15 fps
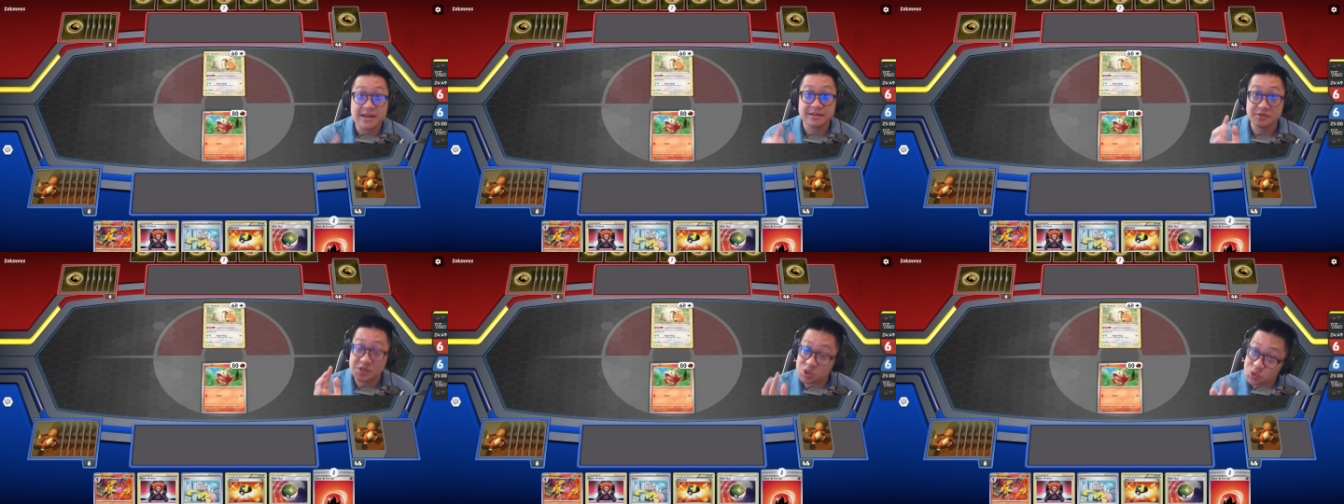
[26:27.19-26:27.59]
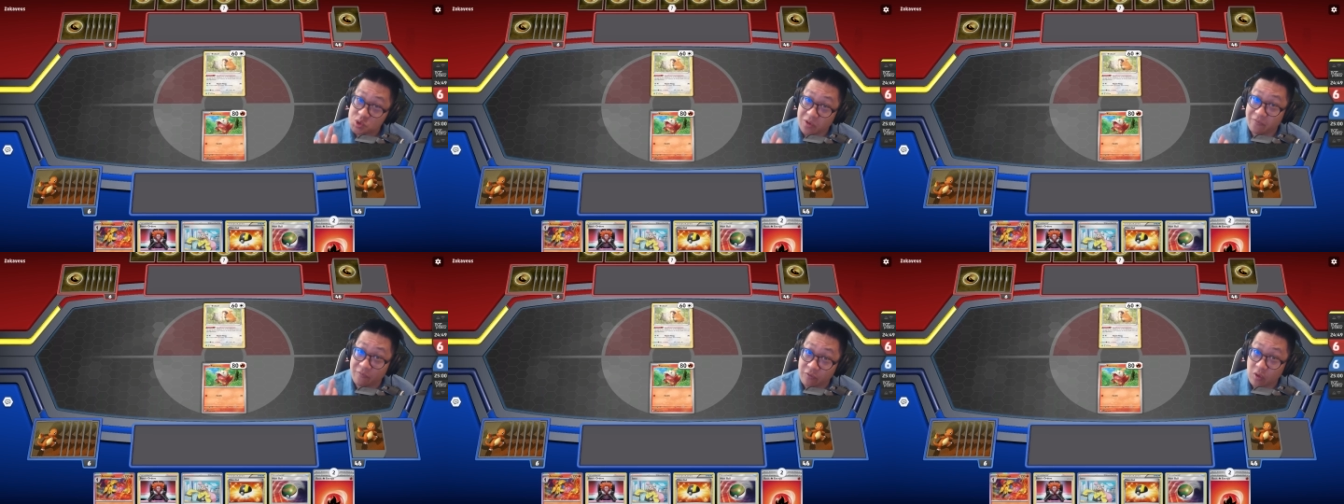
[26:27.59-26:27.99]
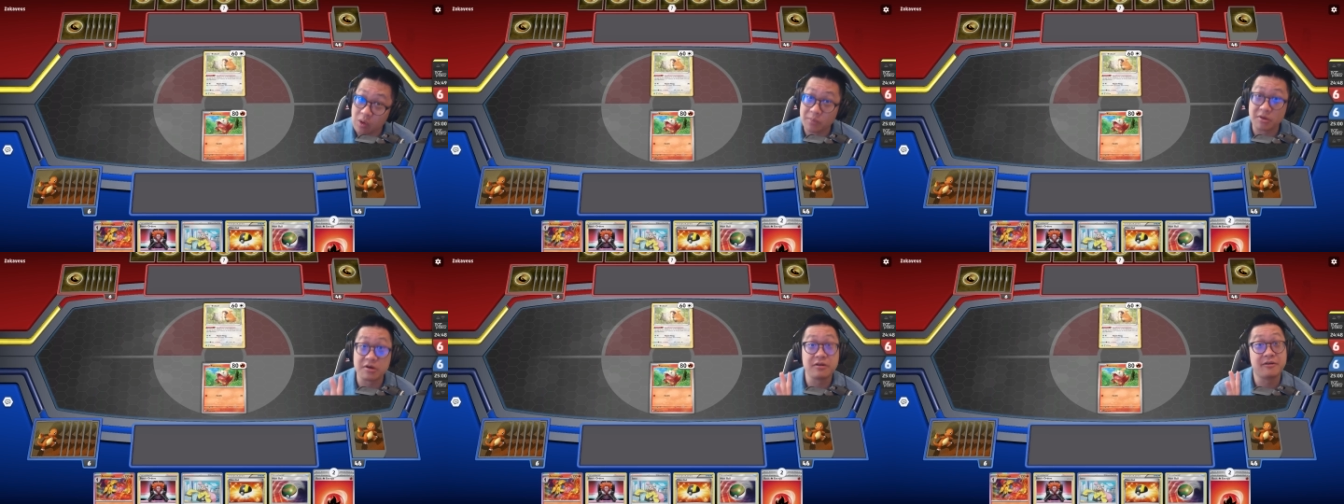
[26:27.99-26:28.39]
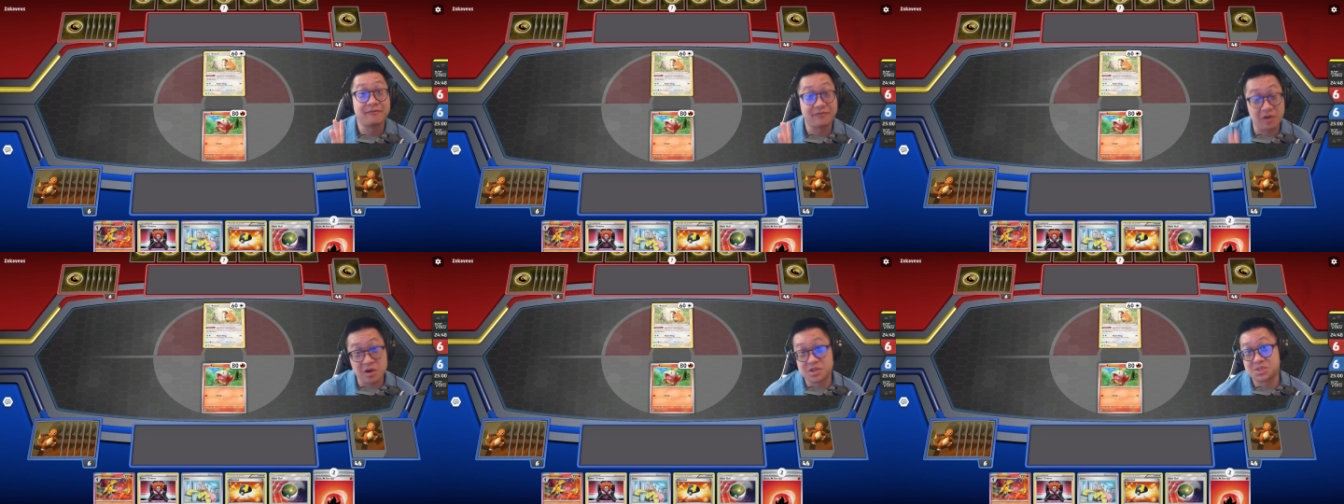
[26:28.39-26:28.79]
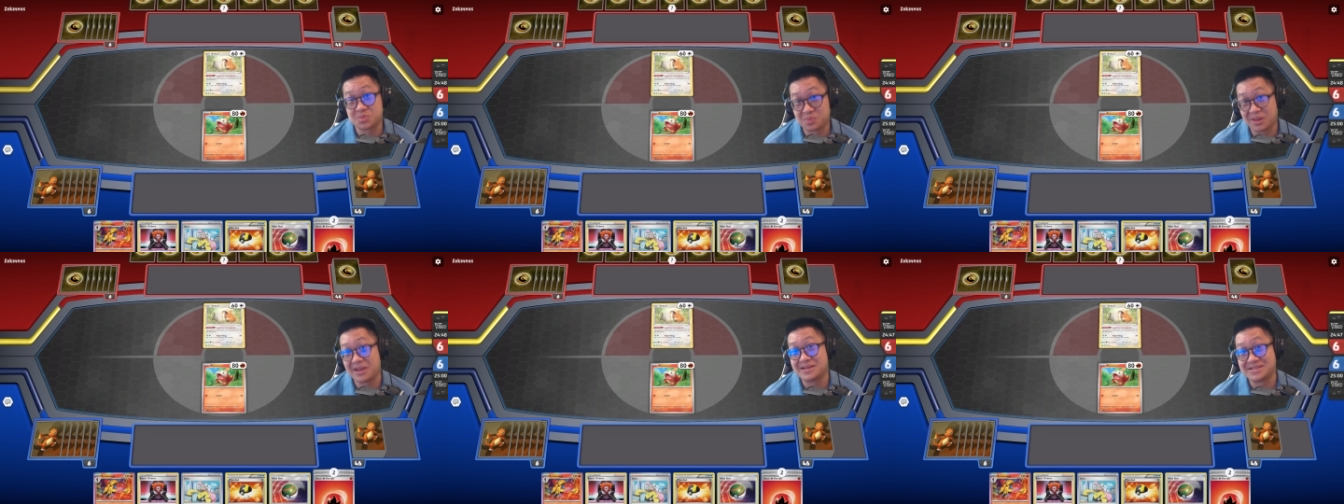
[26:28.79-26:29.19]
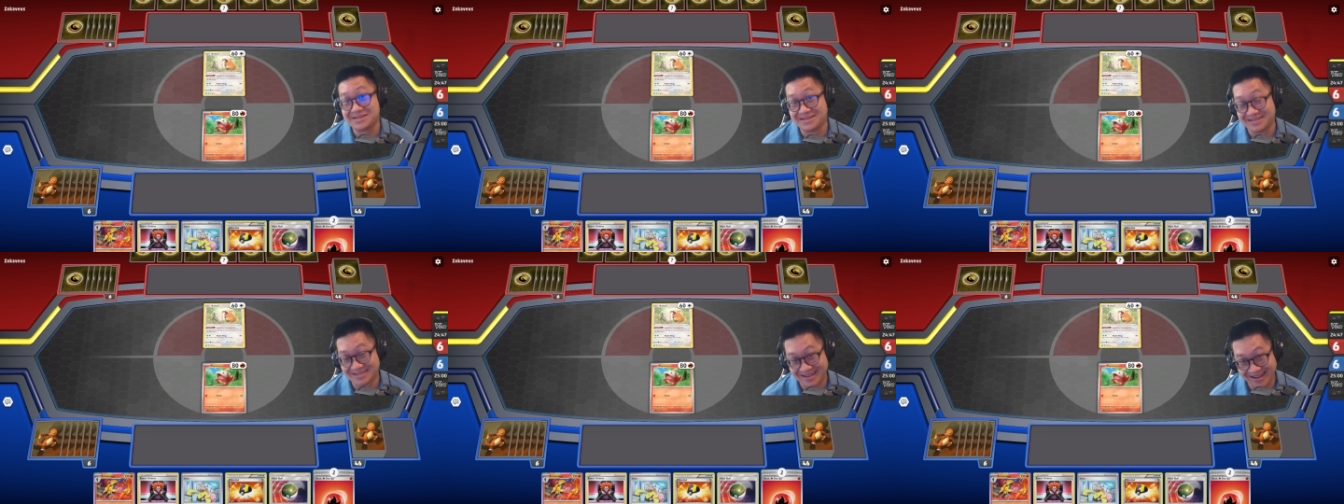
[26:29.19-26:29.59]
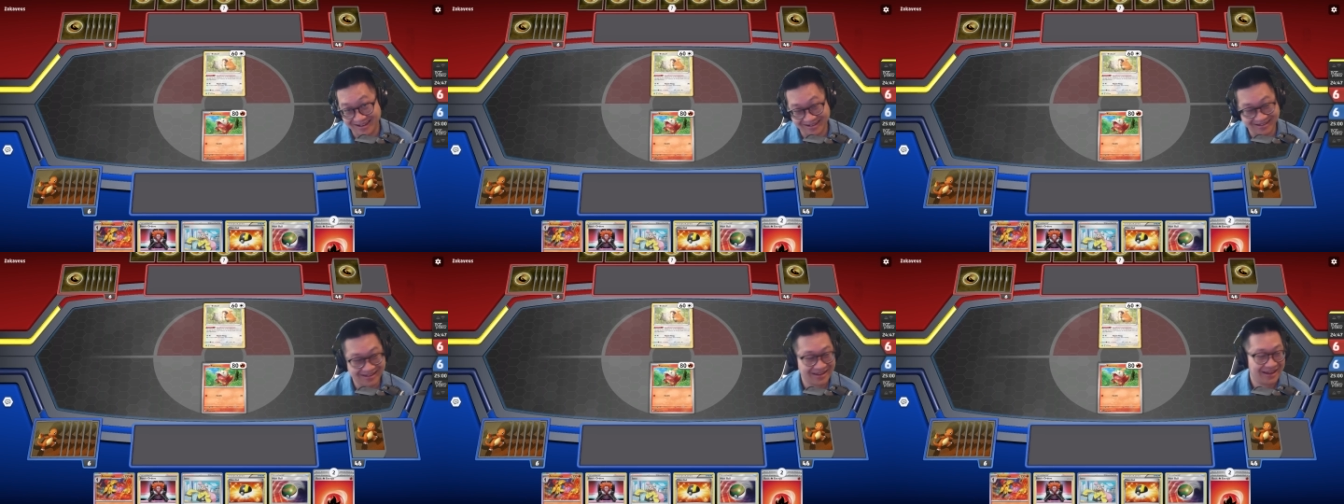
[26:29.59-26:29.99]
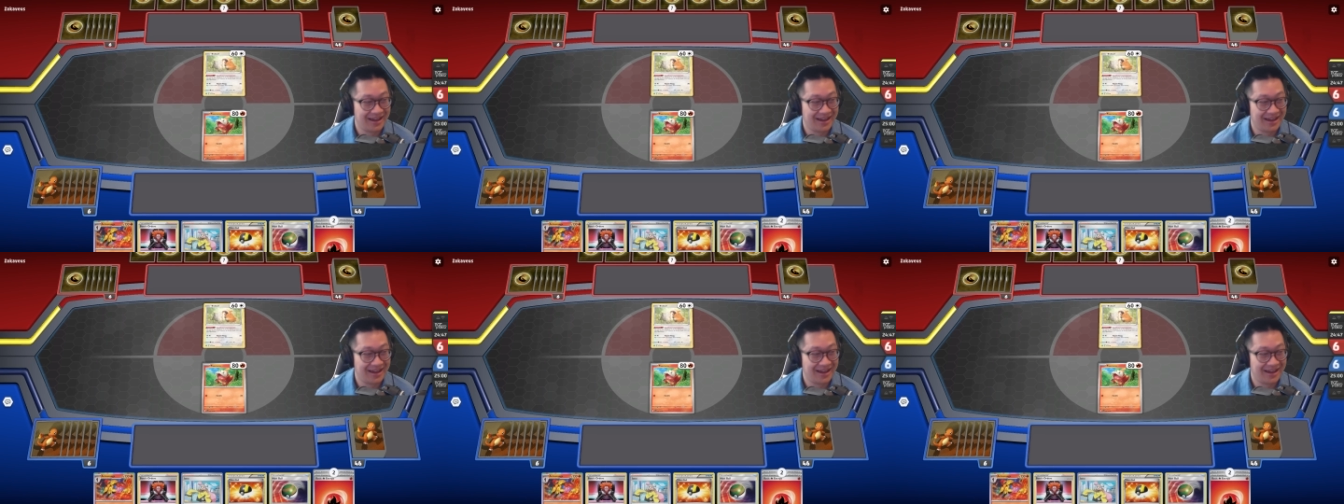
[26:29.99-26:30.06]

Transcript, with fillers: Now, this was a former first place deck.